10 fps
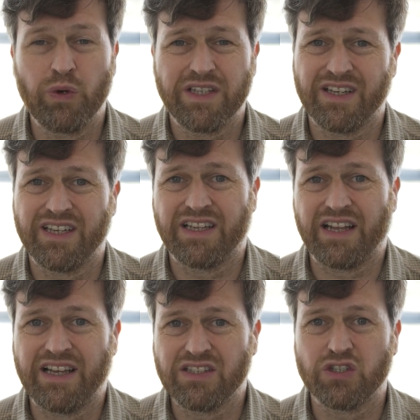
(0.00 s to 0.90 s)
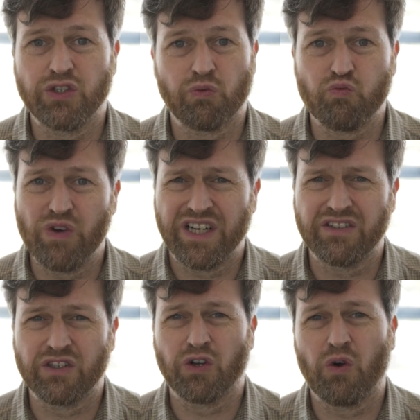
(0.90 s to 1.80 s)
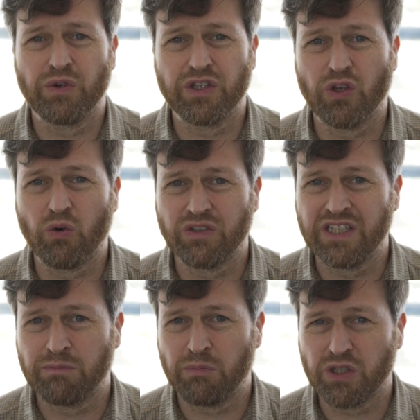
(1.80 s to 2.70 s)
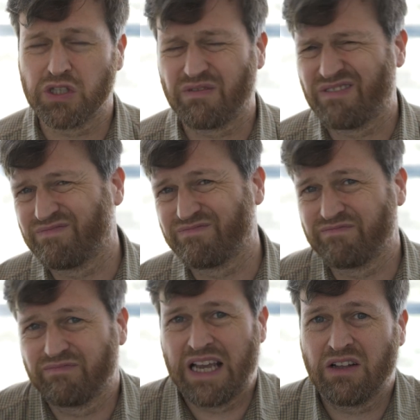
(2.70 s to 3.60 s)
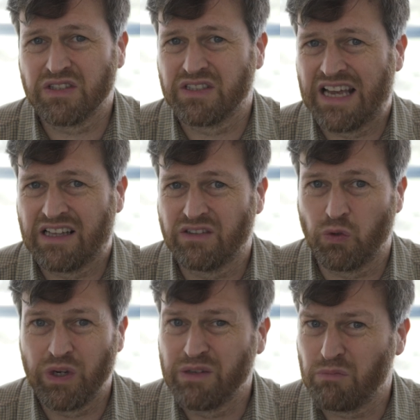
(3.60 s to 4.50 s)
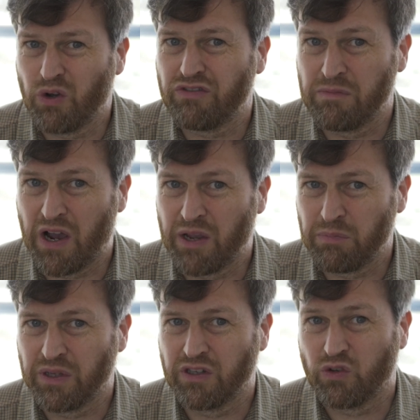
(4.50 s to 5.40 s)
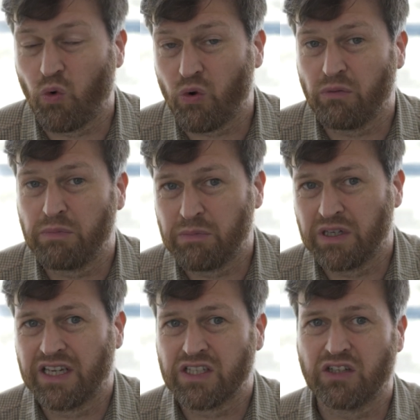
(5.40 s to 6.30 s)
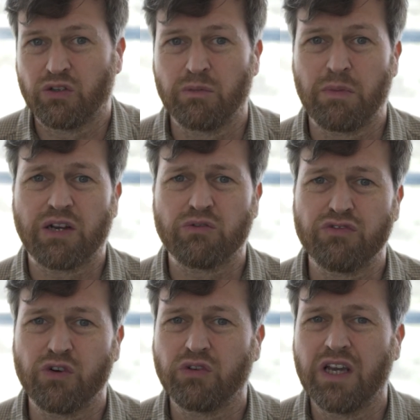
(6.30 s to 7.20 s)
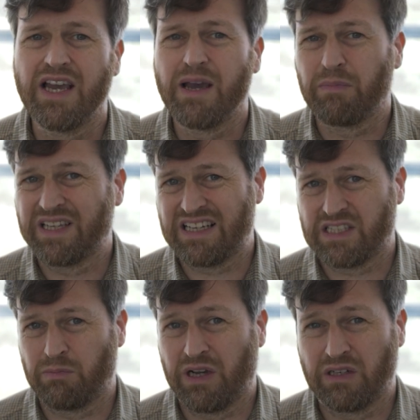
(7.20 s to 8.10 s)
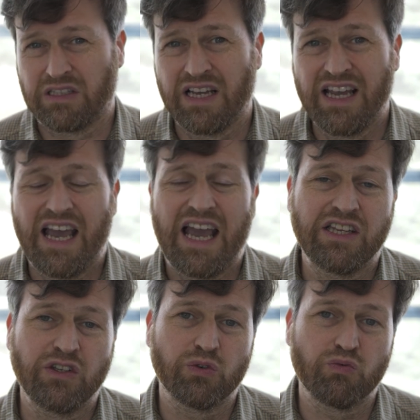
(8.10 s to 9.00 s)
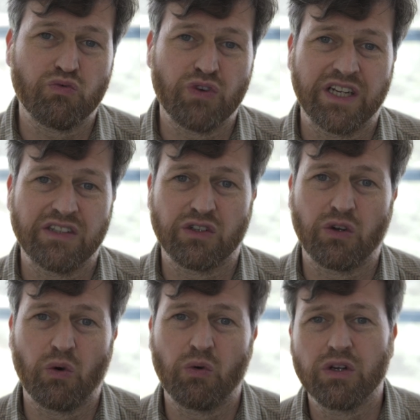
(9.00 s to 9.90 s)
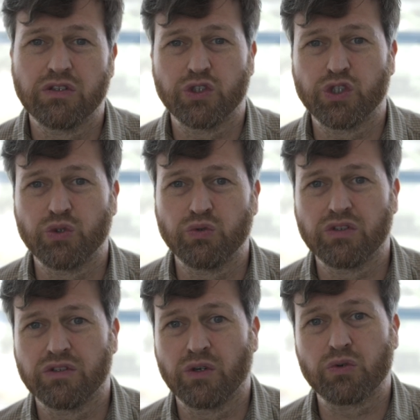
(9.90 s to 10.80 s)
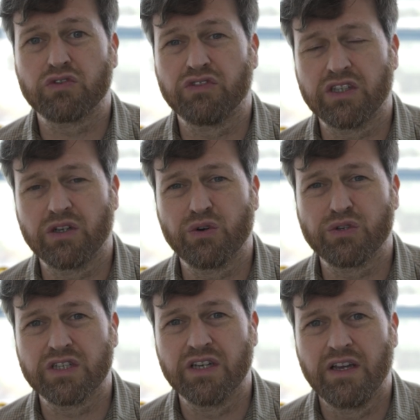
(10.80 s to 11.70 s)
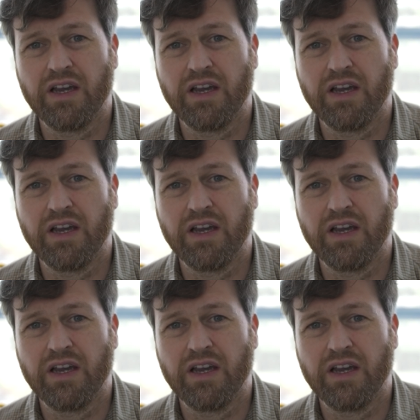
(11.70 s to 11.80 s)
With the kit lens, you're ready to go. You don't need much else than the wind muff, in my opinion, or maybe an external microphone, but that's about it. And you're ready to go to shoot those videos.